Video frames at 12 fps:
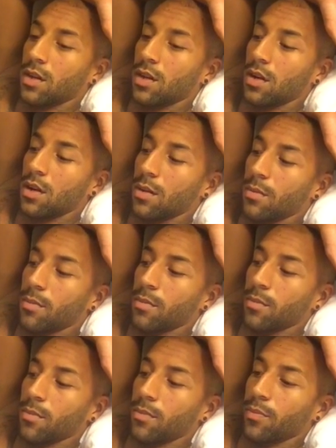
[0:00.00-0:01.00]

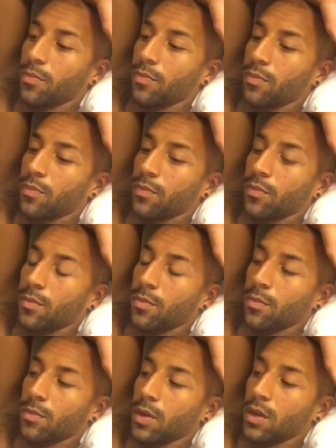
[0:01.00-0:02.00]

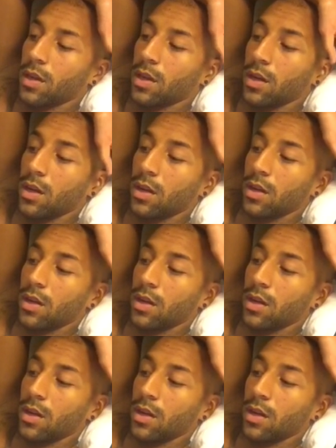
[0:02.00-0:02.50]
But yeah,